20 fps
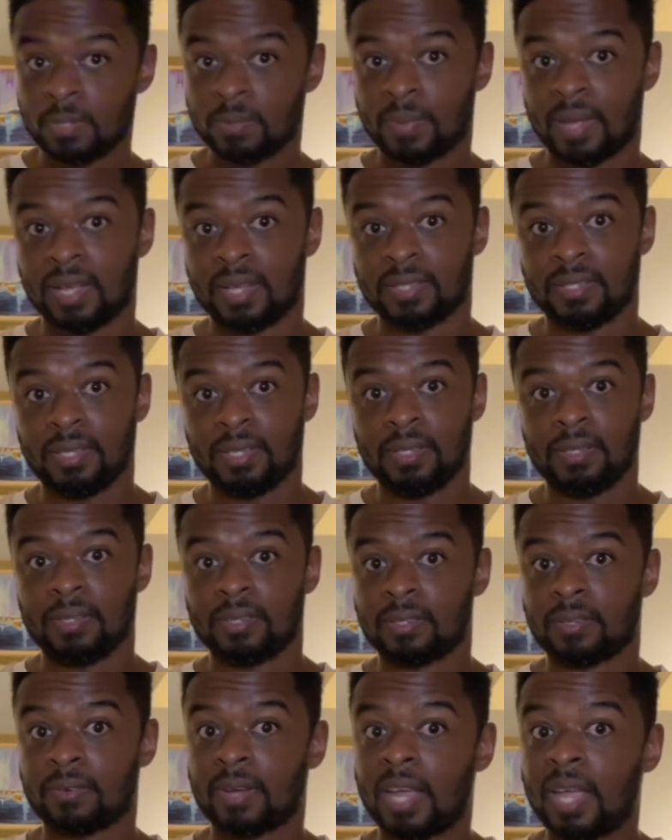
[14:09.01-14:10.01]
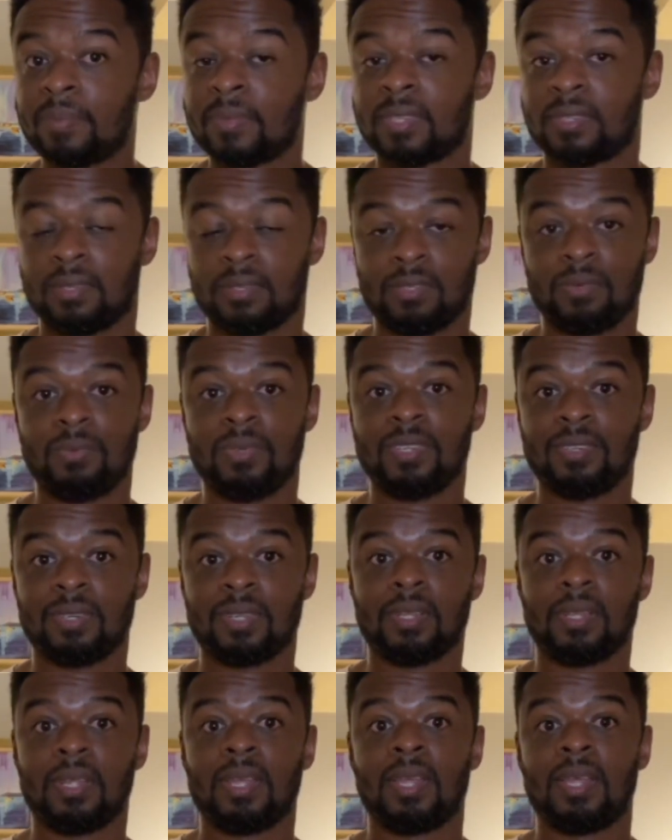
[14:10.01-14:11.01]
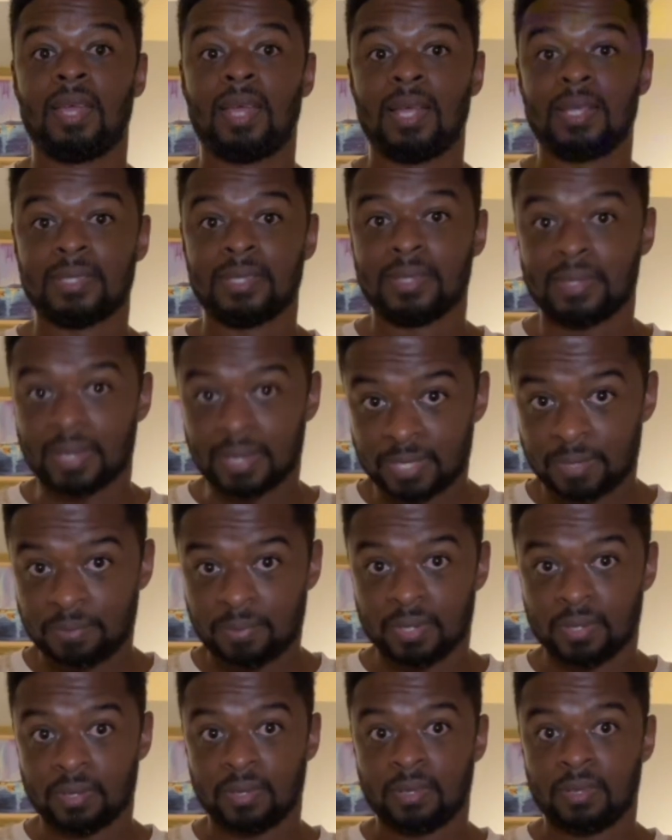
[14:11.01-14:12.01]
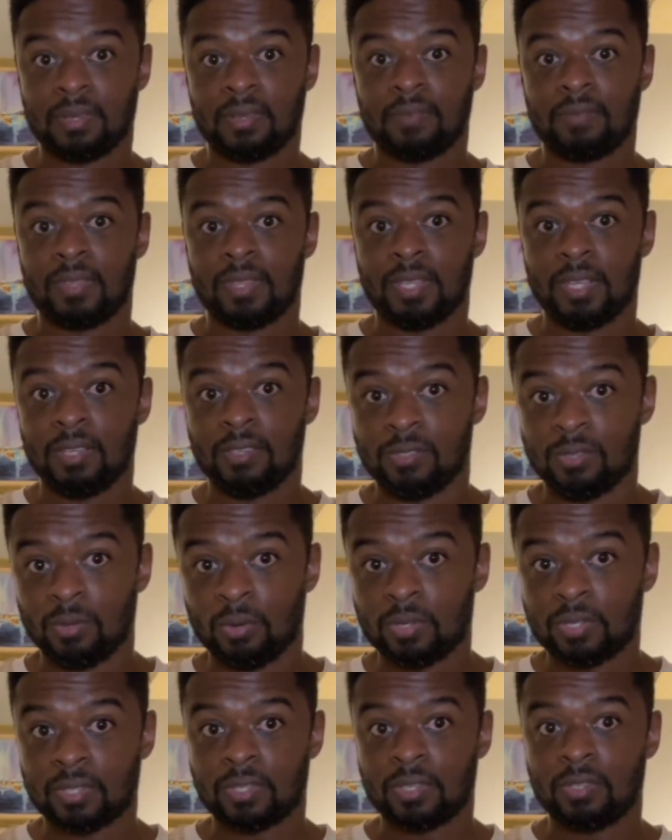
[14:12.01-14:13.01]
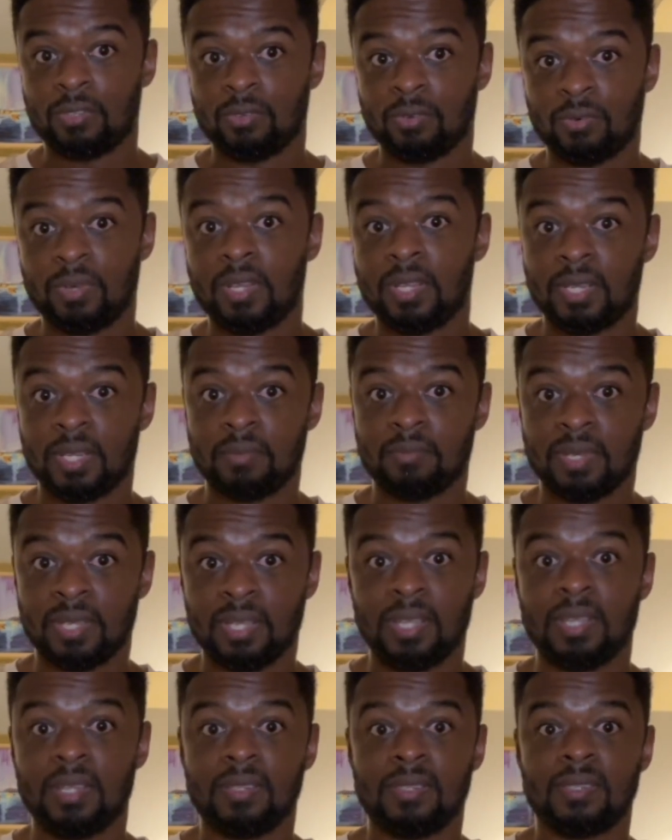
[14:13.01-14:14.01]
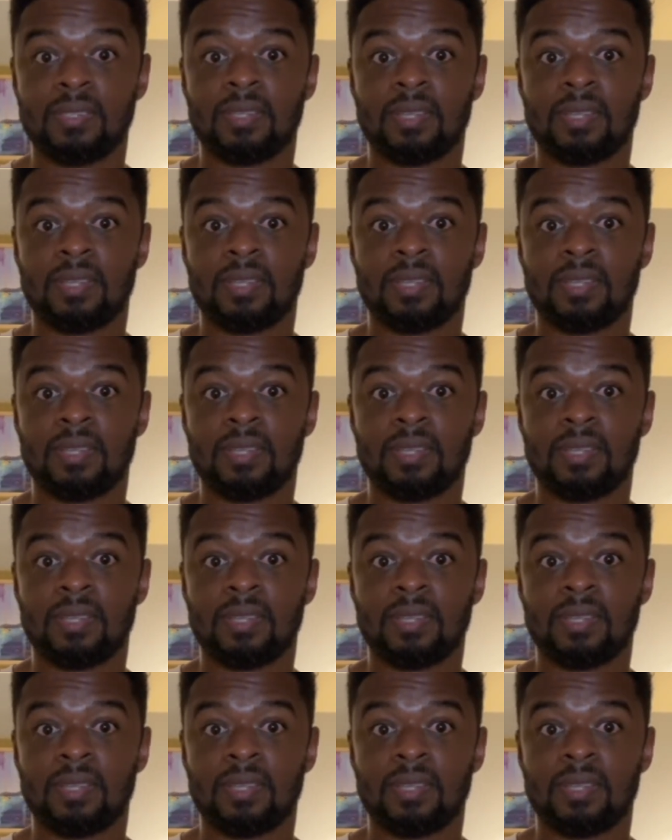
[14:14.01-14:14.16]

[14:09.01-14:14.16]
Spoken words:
magazine described the situation as desperate for the exhausted Ukrainian brigades